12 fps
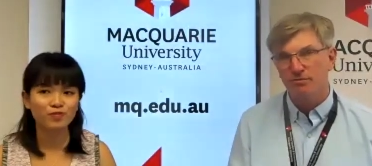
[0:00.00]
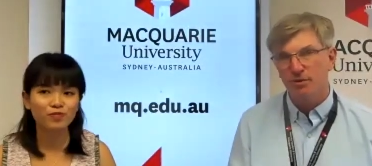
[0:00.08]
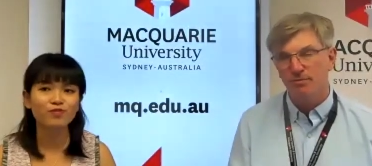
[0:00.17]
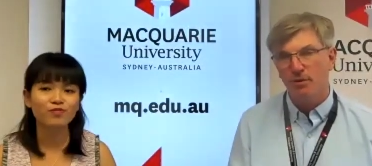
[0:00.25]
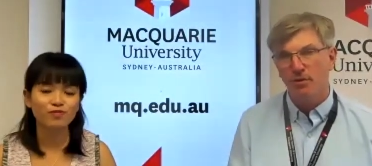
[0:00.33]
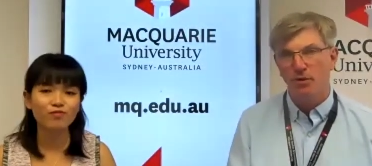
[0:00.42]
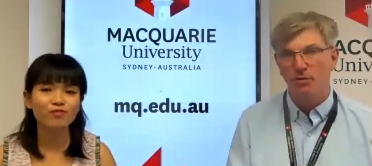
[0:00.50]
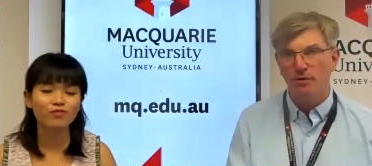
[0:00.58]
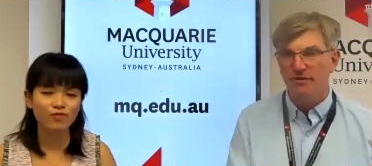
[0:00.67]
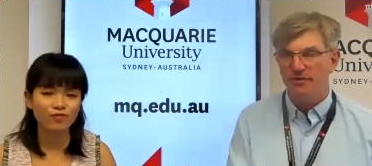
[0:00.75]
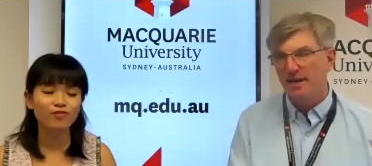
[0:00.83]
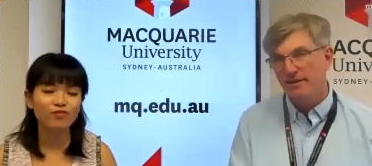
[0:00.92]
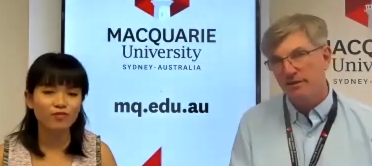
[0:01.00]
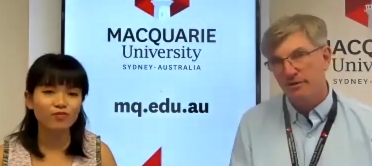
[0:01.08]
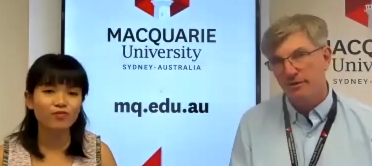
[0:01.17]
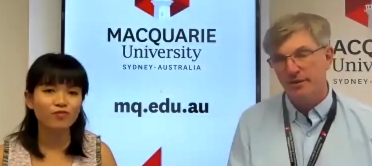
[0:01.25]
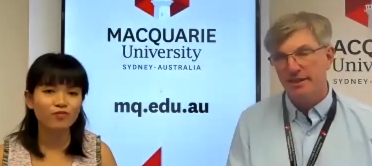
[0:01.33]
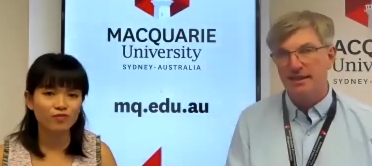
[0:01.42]
Speaker 1: report with
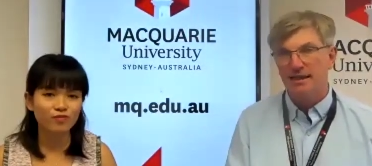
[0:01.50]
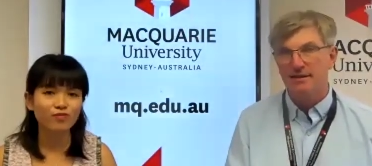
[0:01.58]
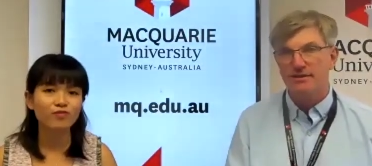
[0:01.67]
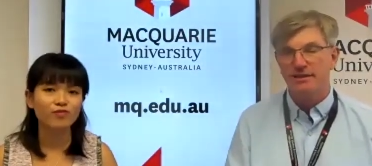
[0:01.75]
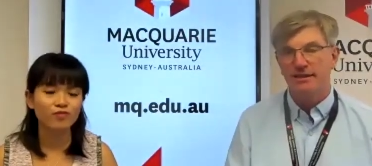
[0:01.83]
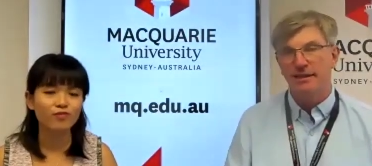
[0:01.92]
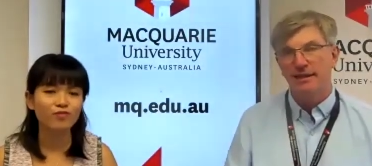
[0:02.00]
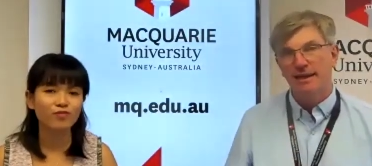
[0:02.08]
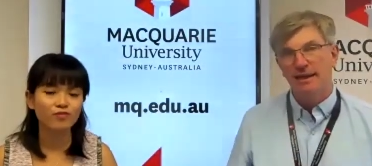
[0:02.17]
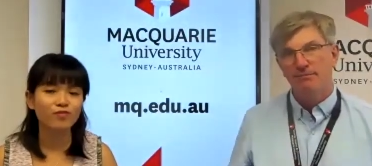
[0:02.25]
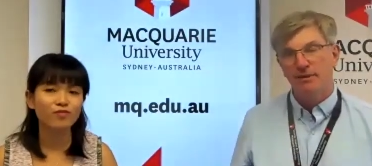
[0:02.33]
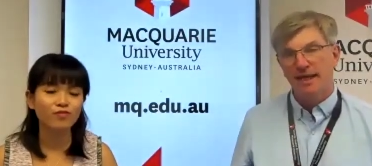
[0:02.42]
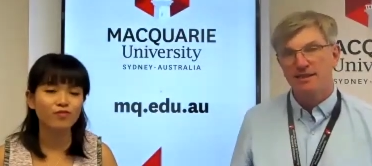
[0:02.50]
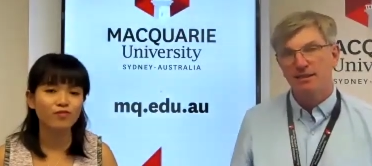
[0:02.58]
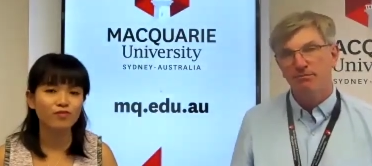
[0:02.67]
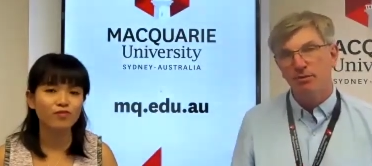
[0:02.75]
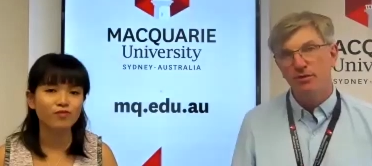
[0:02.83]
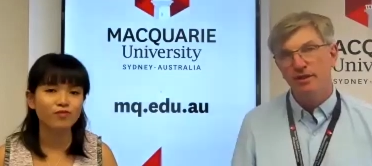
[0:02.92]
technical details in, but
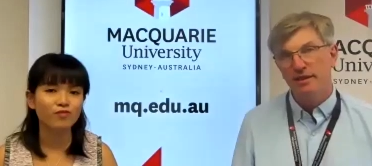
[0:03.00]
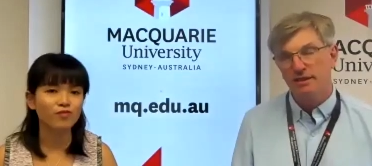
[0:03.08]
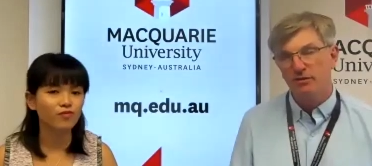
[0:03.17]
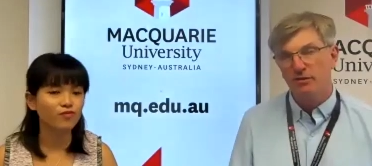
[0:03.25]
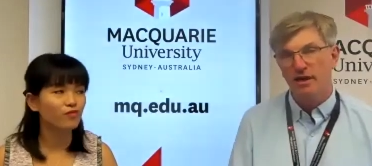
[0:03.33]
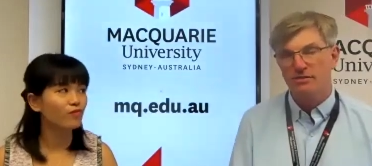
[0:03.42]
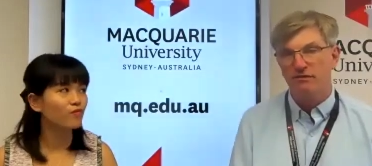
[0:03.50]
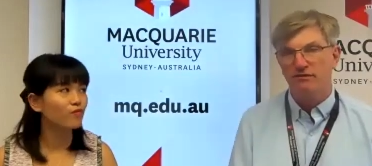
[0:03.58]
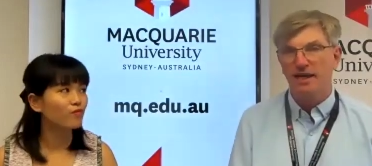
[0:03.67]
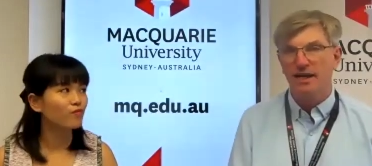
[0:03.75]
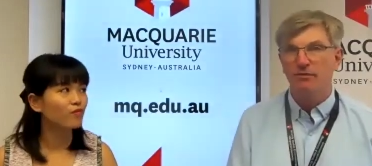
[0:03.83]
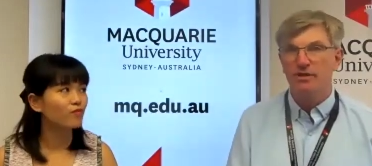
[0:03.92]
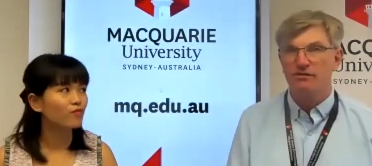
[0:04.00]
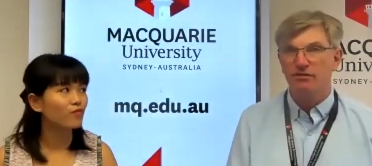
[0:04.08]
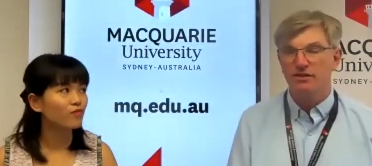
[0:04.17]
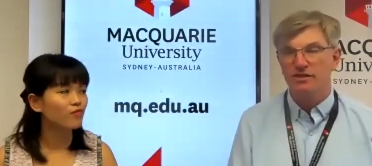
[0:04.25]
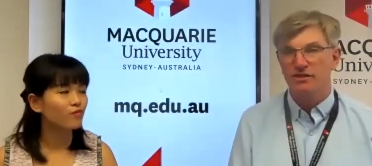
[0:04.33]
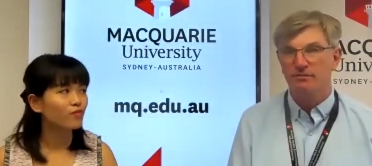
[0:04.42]
actually put it into the right sort of language
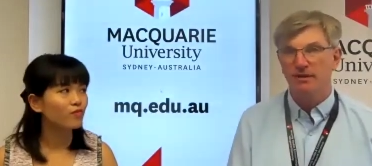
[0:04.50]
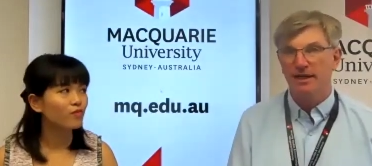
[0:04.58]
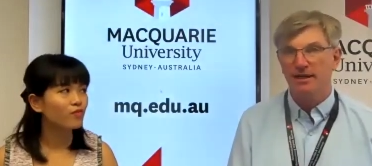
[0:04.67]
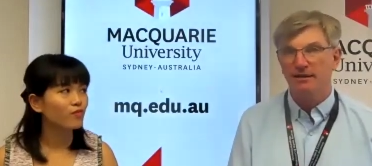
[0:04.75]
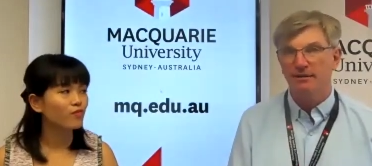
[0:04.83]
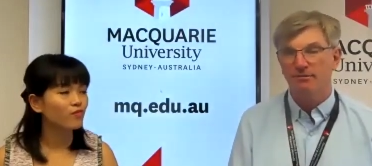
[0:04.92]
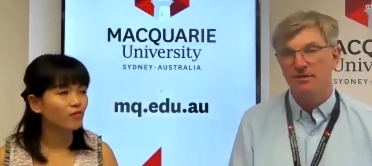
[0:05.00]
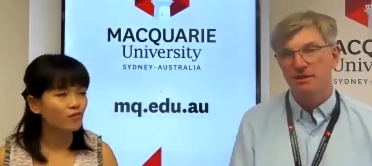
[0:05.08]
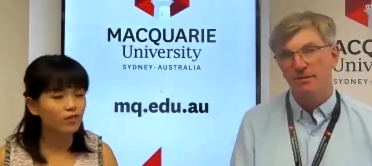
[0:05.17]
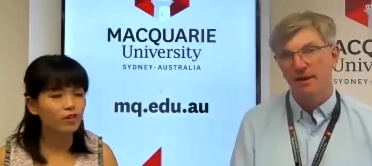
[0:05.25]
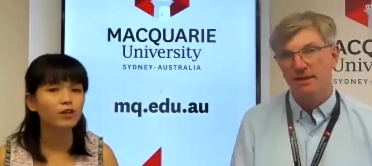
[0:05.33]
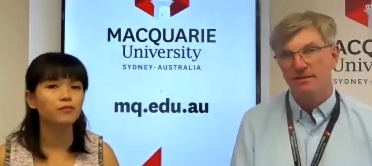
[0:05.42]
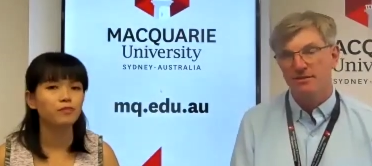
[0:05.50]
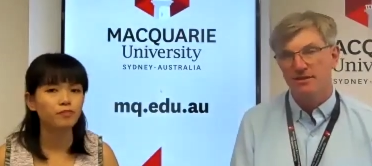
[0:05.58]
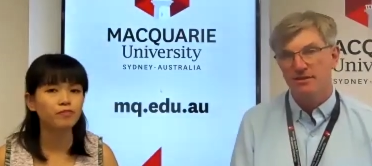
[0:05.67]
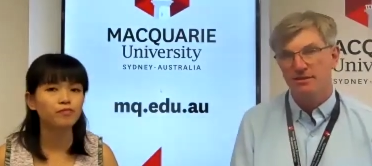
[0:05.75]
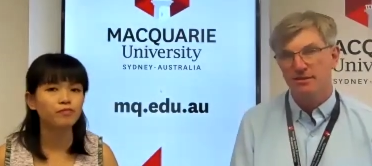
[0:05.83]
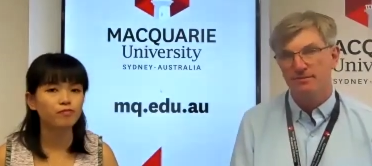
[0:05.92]
for a decision maker to make, yep,
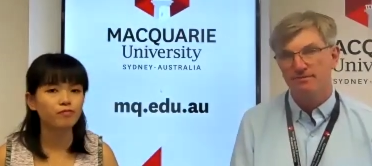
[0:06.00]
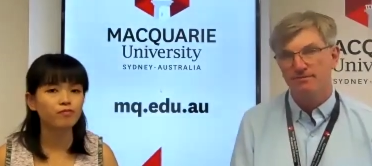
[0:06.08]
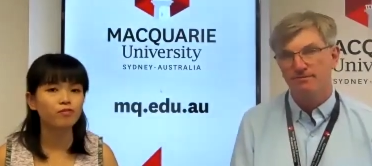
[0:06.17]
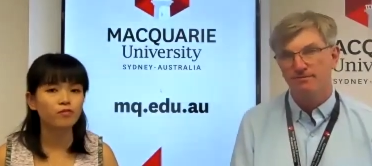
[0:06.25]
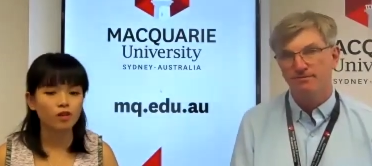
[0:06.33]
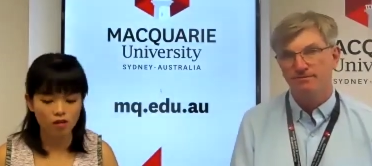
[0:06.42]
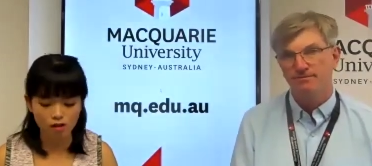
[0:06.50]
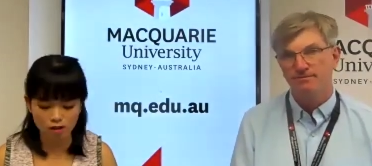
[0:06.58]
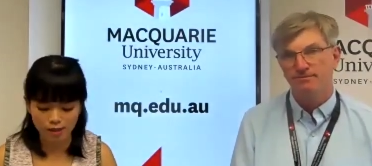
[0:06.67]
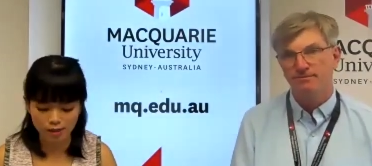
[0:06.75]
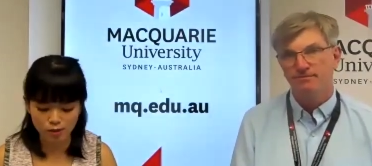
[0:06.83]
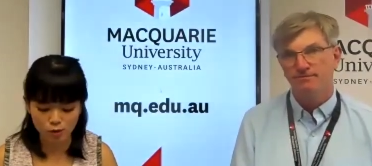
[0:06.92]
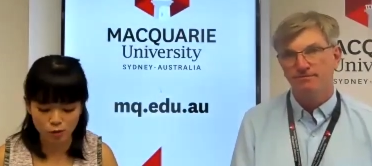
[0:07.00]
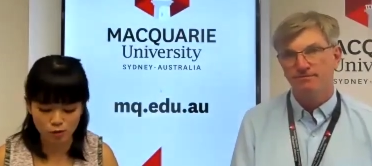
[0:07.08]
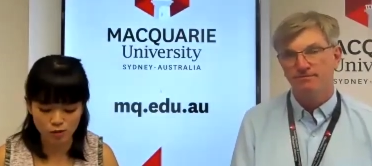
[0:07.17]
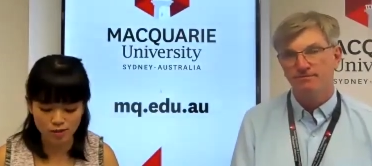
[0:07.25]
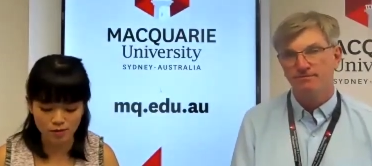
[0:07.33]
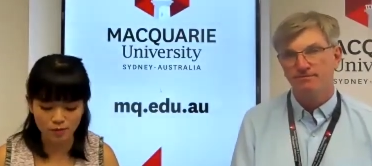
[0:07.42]
Speaker 2: decisions. Oh, that's
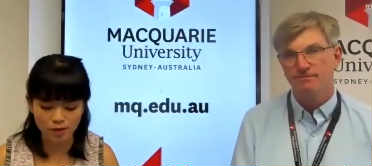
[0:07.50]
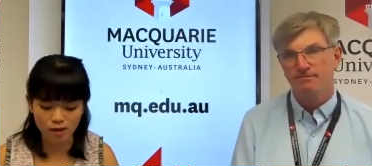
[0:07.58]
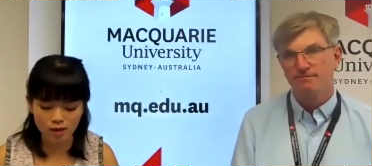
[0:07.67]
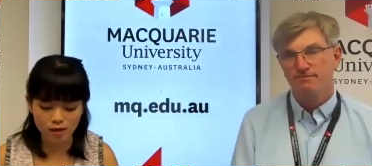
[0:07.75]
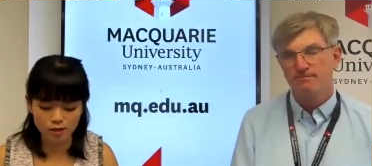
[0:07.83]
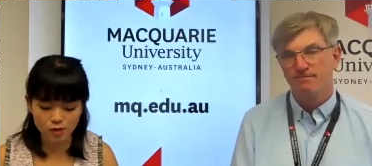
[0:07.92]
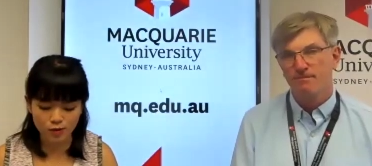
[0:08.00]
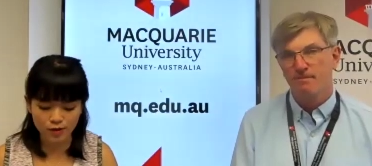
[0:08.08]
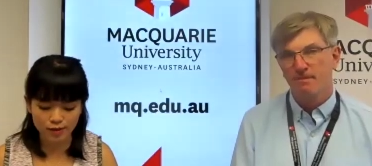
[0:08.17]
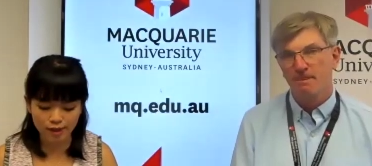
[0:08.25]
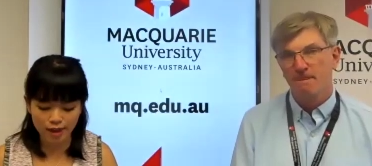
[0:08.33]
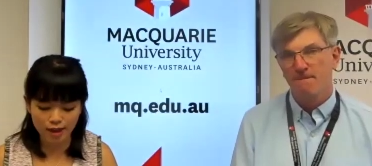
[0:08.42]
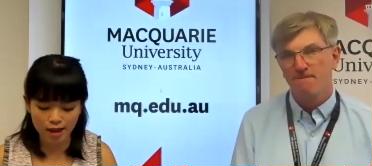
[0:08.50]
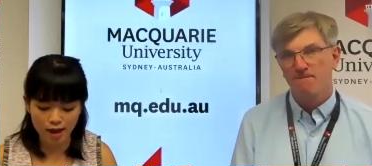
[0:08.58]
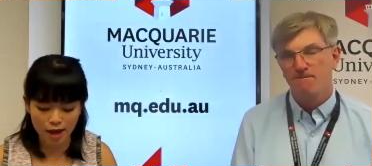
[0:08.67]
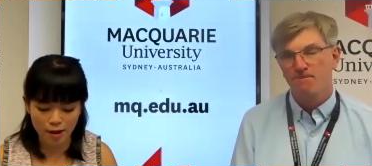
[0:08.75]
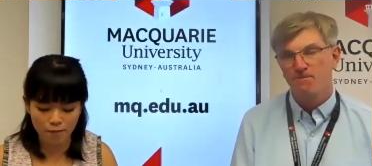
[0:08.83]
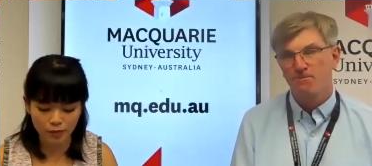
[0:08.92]
awesome. So are there
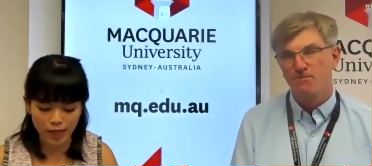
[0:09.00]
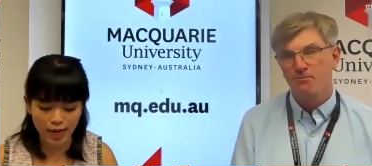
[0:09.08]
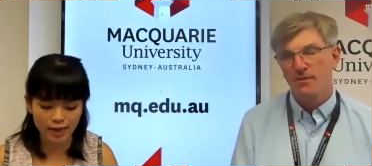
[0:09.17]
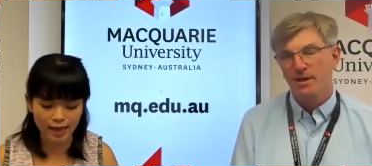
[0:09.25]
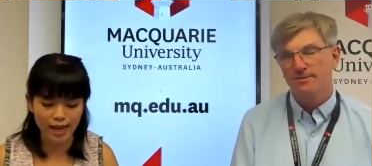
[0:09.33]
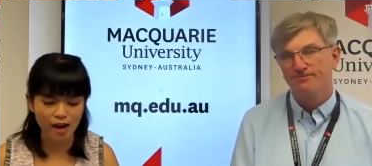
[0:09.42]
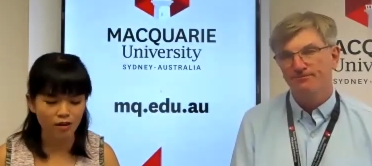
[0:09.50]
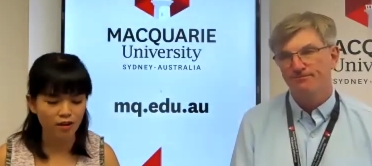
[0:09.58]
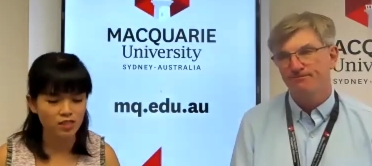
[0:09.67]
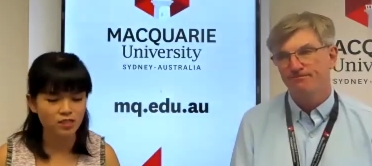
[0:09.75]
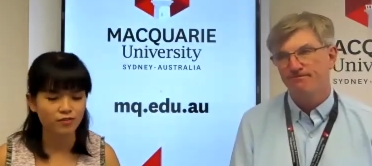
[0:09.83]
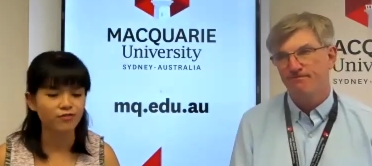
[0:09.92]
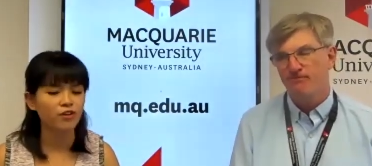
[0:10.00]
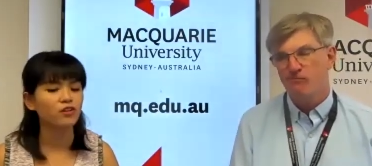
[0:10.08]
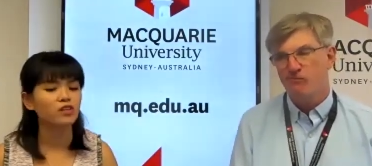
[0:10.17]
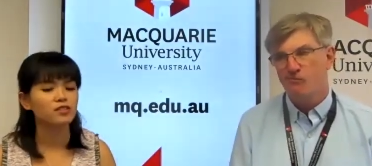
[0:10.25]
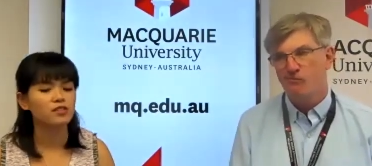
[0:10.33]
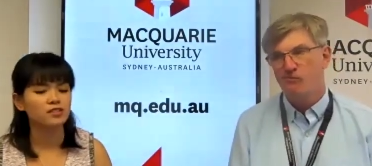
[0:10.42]
any areas of
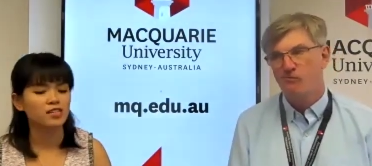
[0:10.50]
focus in